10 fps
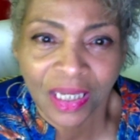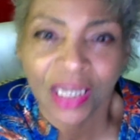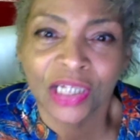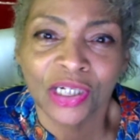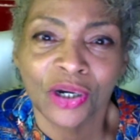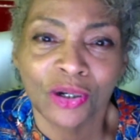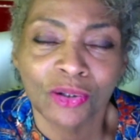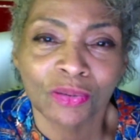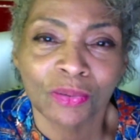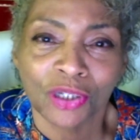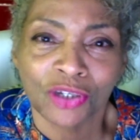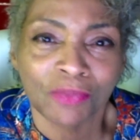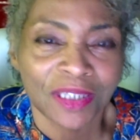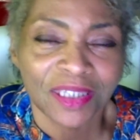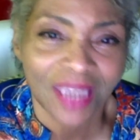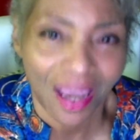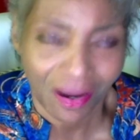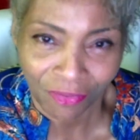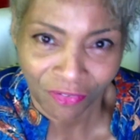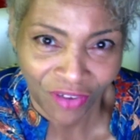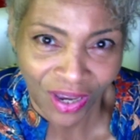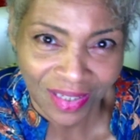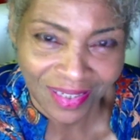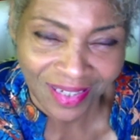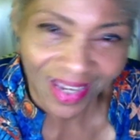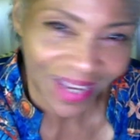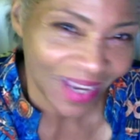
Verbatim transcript: He knows what you've been sacrificing.